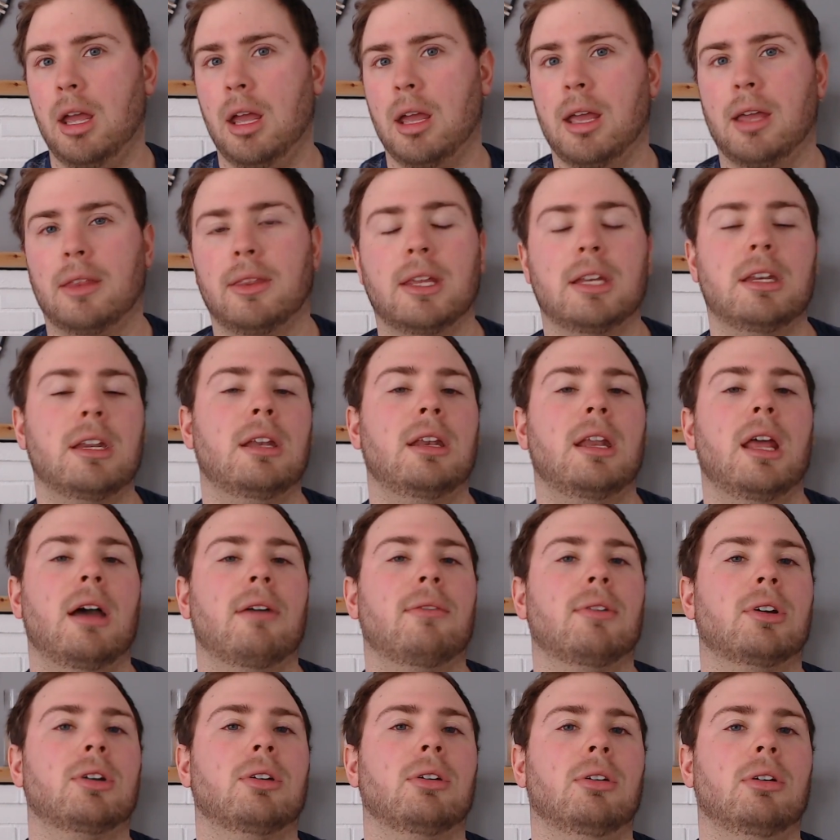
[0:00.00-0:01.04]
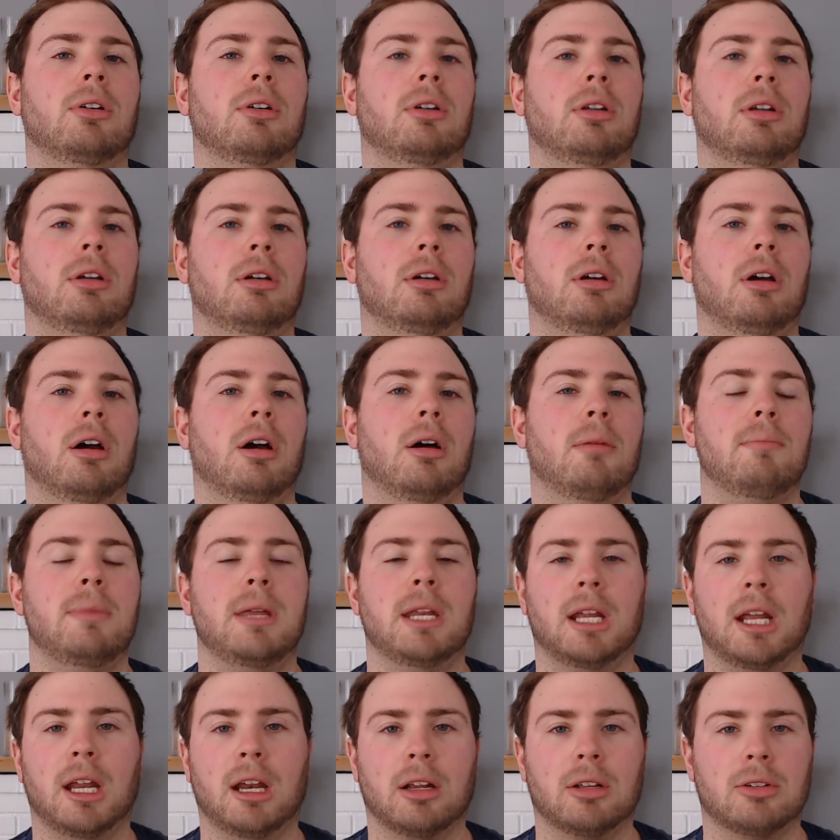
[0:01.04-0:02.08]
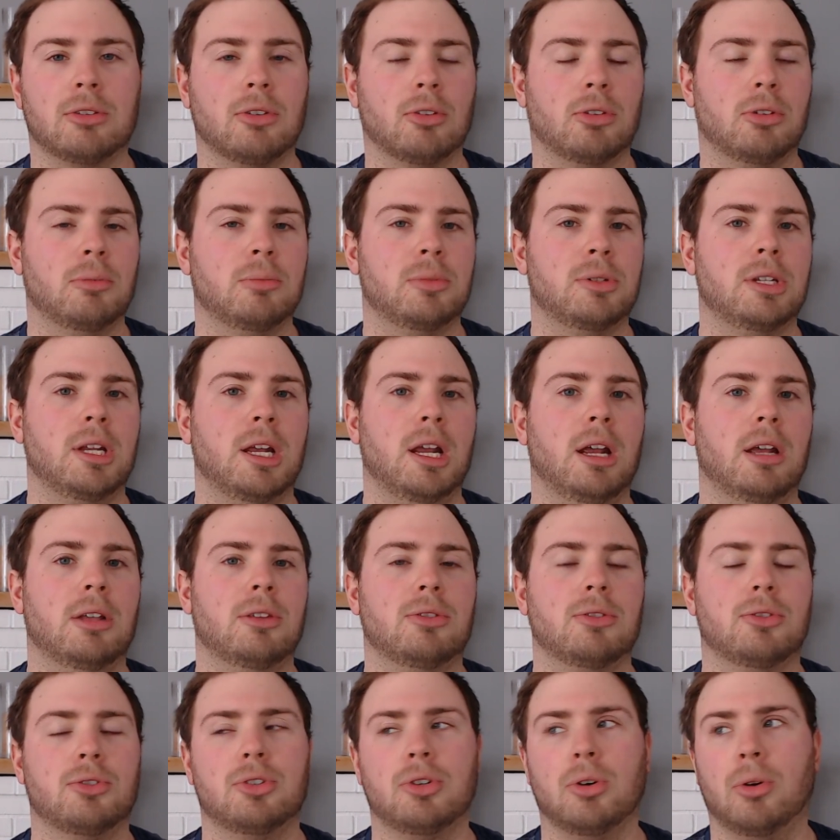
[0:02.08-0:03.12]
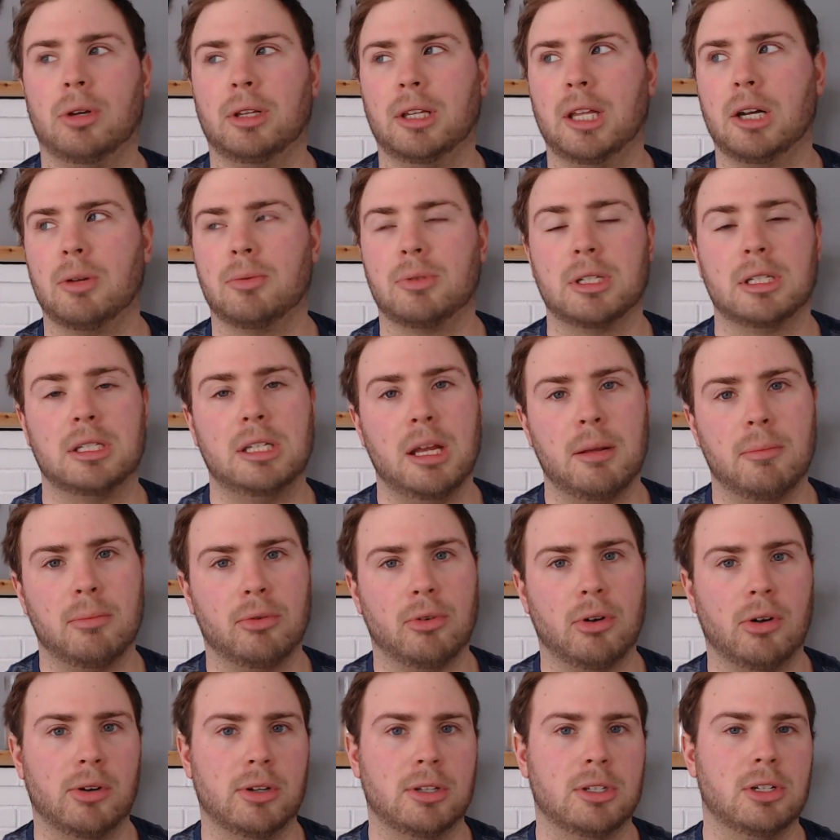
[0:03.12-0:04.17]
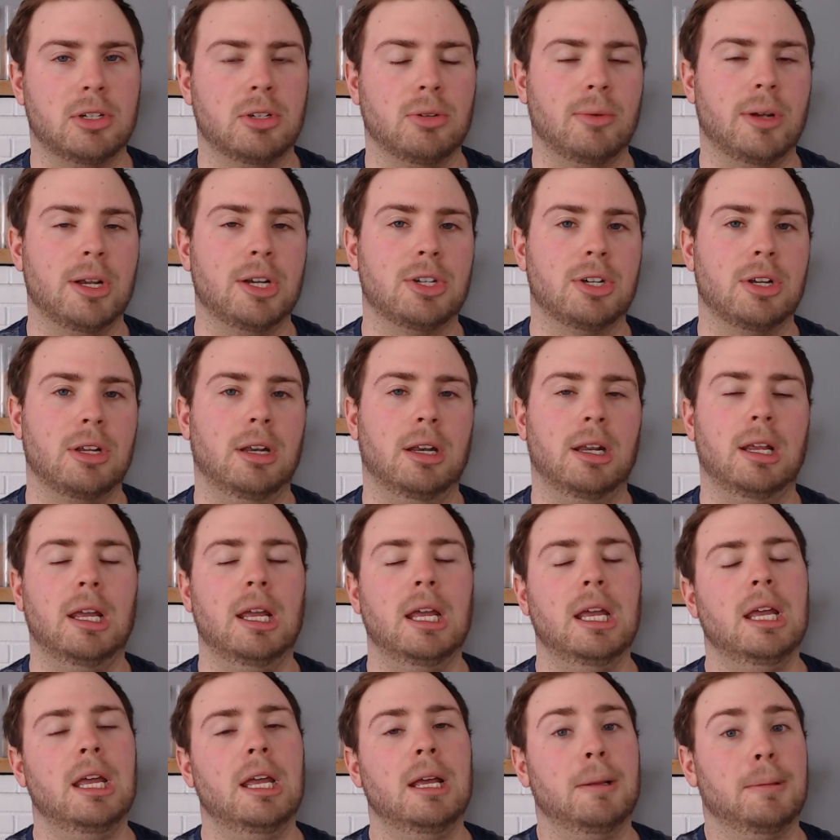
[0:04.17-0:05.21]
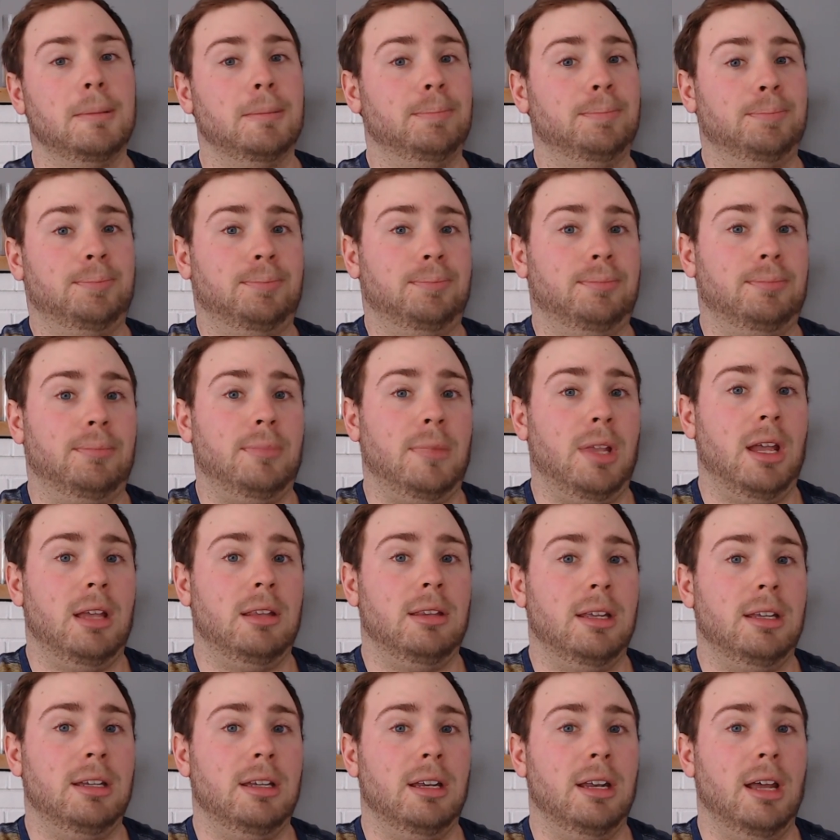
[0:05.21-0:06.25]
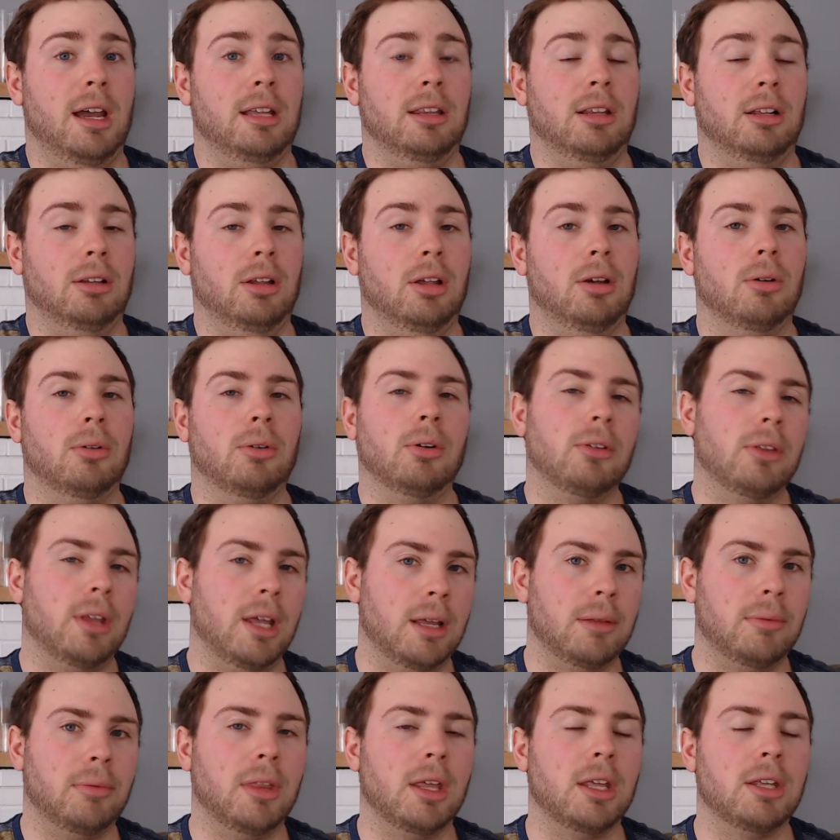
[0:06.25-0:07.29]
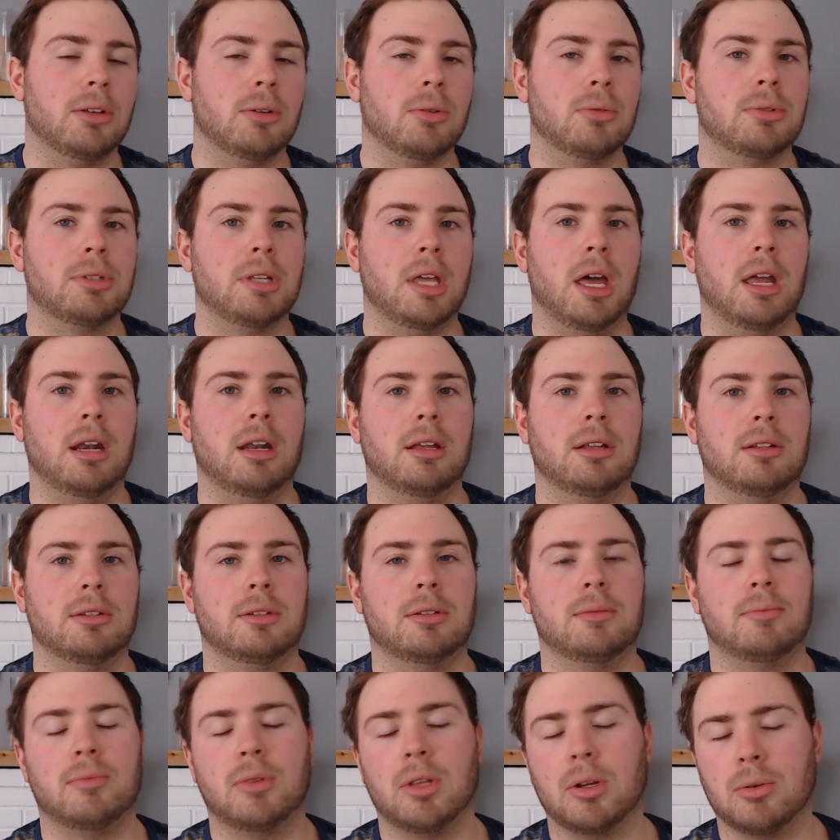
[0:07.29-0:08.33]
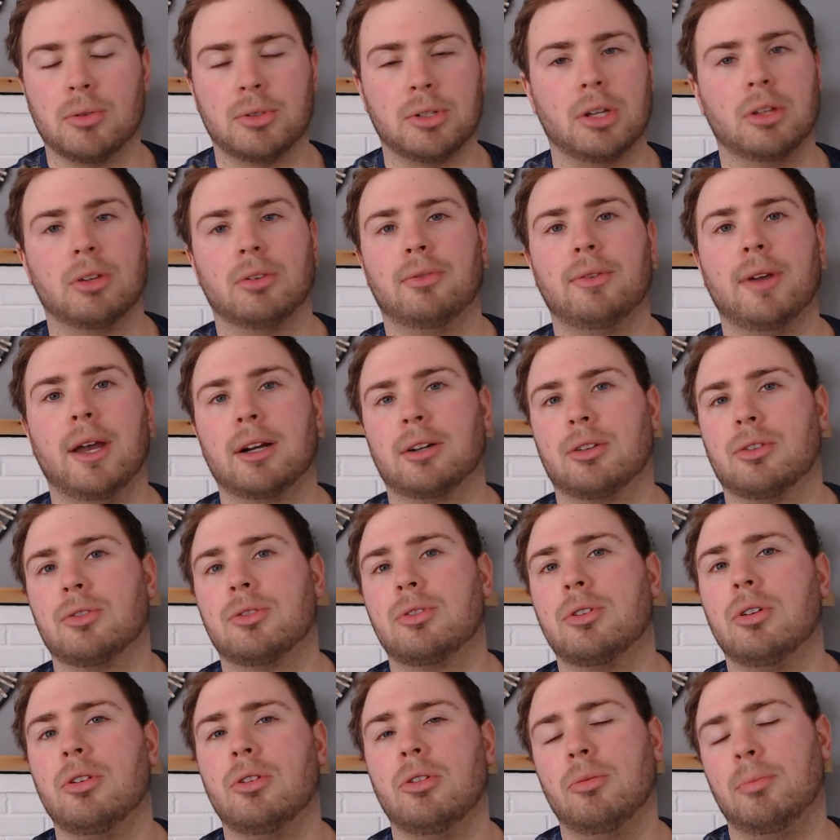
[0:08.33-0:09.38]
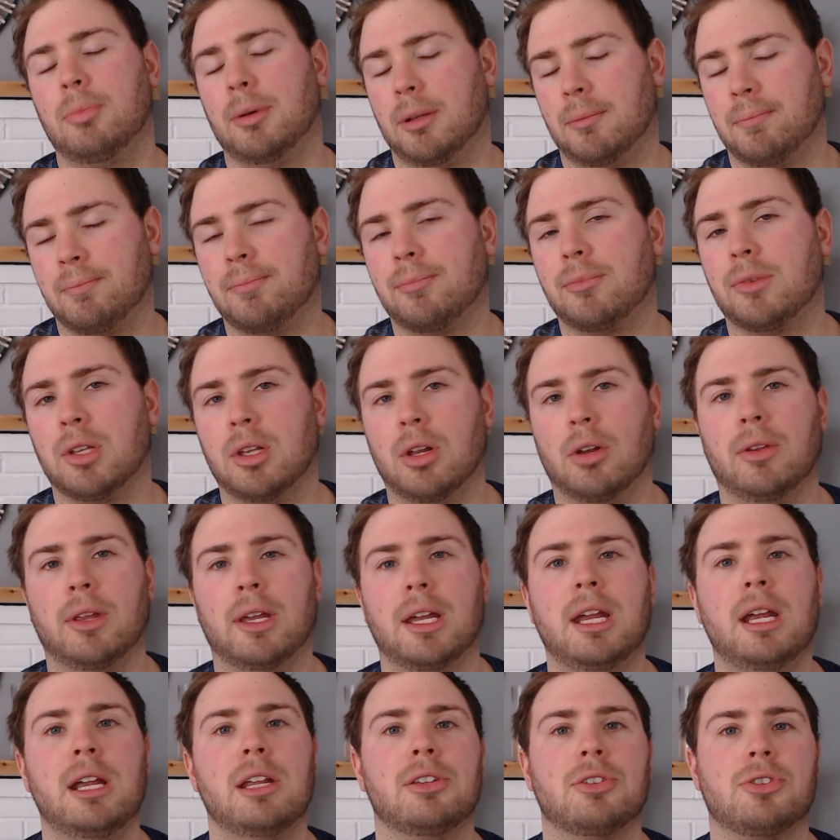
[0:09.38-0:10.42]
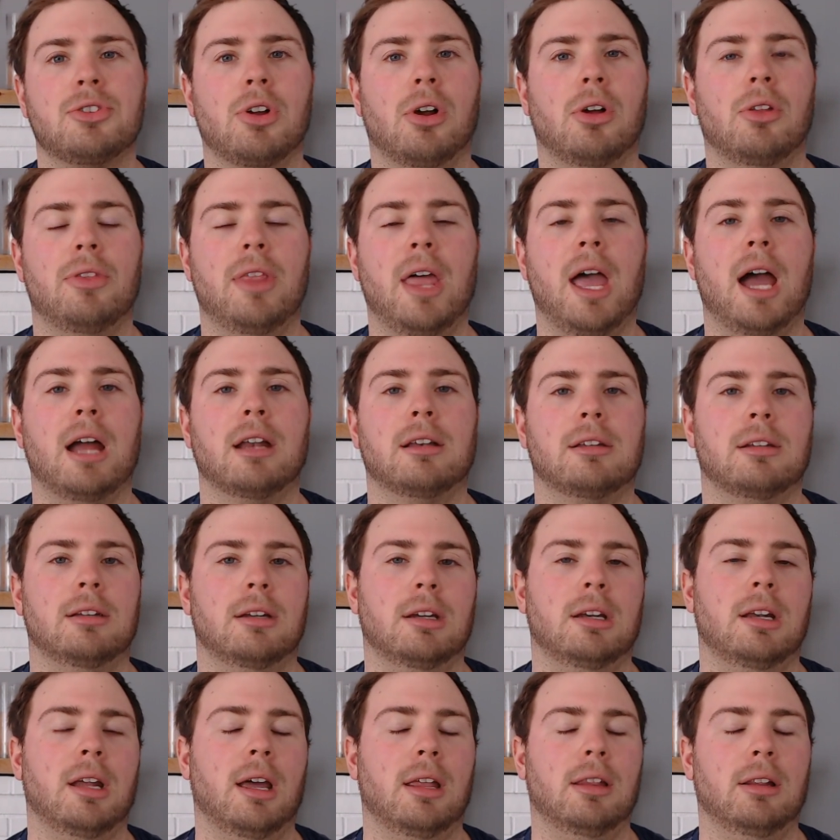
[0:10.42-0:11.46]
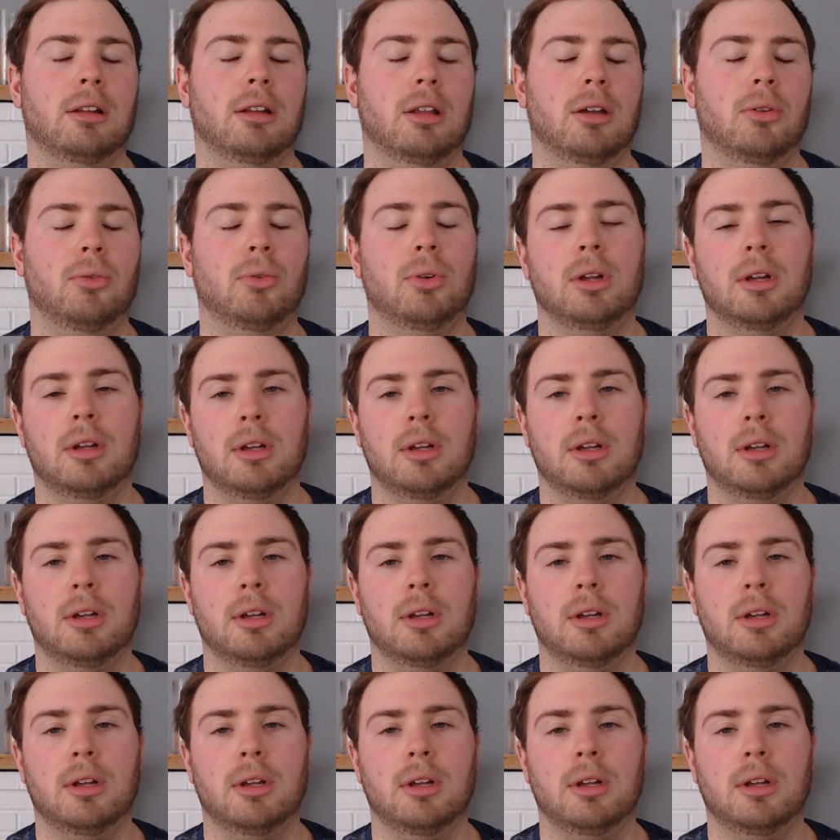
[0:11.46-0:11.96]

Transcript: And they didn't have a good mitigating circumstance or showing that it was a temporary situation, and they denied the loan, or they used that as, there was other factors too, but you know, they hinged on that to deny the loan.